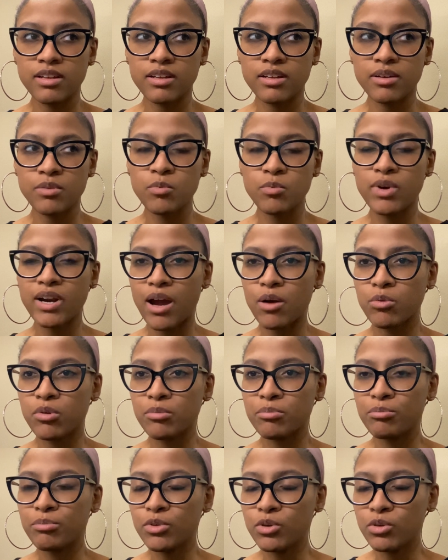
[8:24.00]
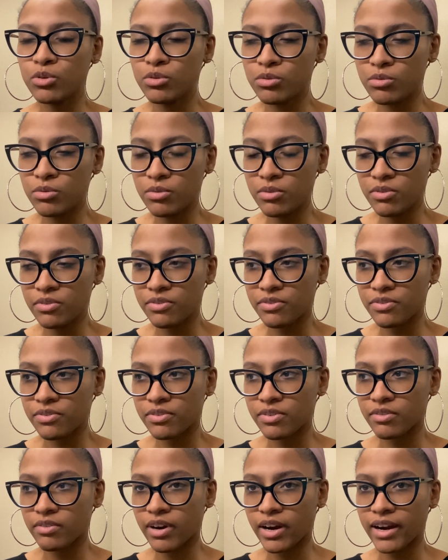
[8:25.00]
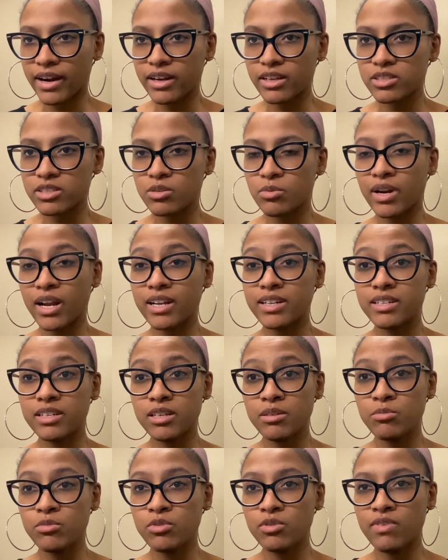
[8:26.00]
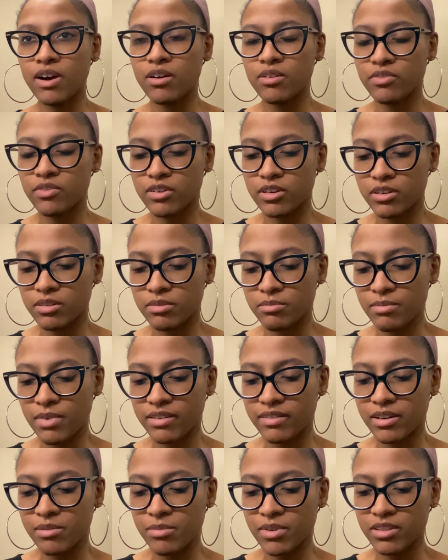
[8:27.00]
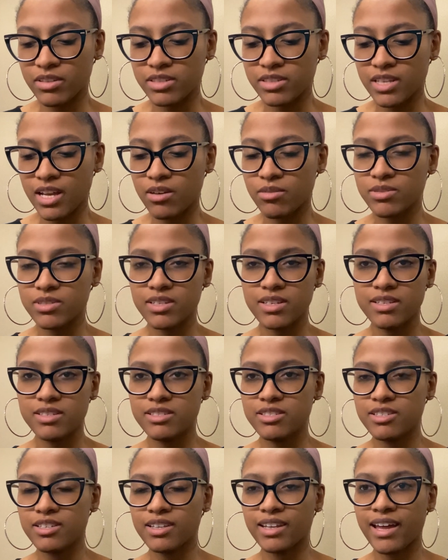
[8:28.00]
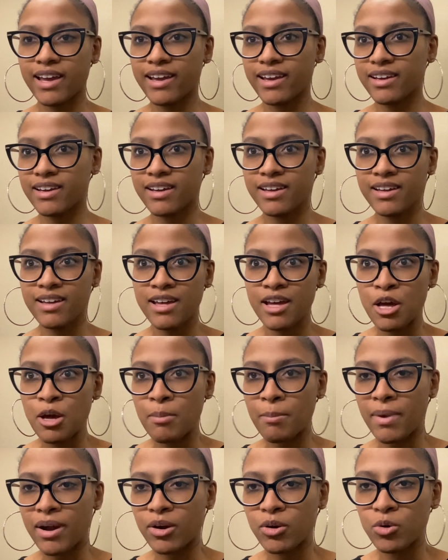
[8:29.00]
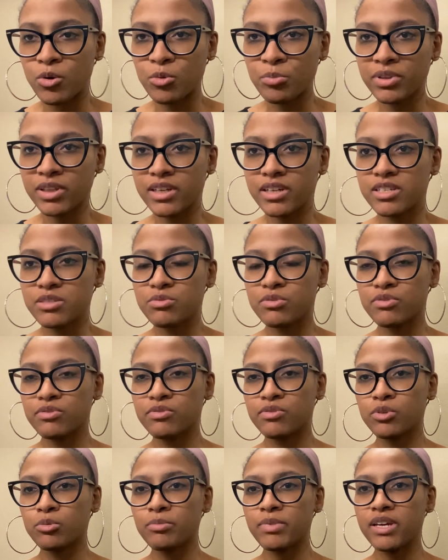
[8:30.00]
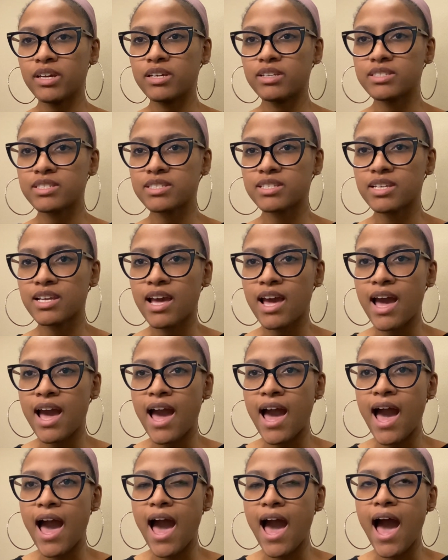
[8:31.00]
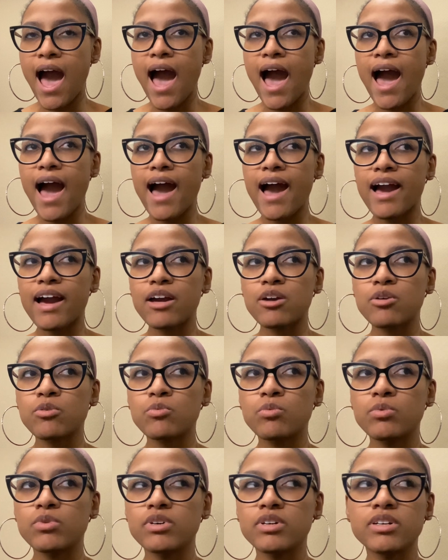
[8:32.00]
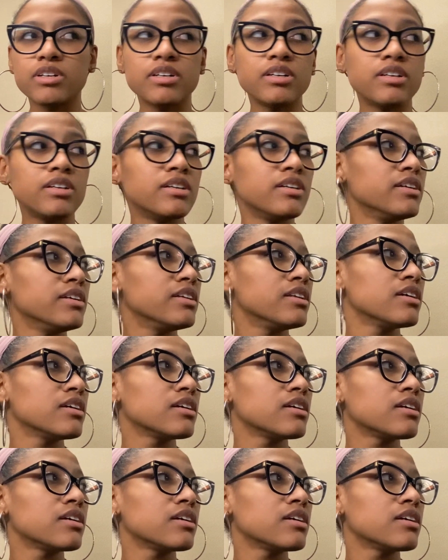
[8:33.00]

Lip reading: when I would move, right? So when I did move out from my grandmother's house into like my own place with roommates, I would